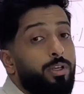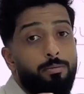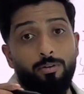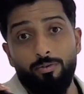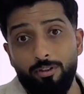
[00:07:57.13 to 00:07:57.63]

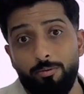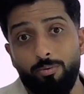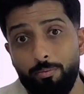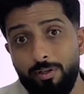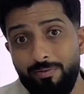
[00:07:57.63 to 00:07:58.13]
EMAR for this
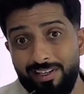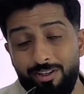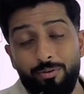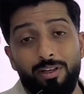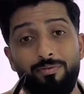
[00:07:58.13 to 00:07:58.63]
property. We need
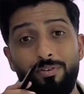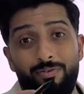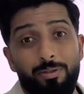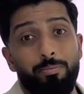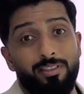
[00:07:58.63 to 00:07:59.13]
to give
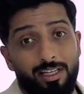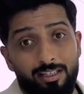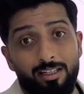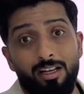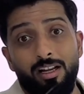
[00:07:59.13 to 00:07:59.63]

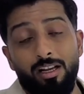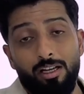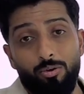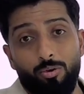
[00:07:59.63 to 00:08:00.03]
50% in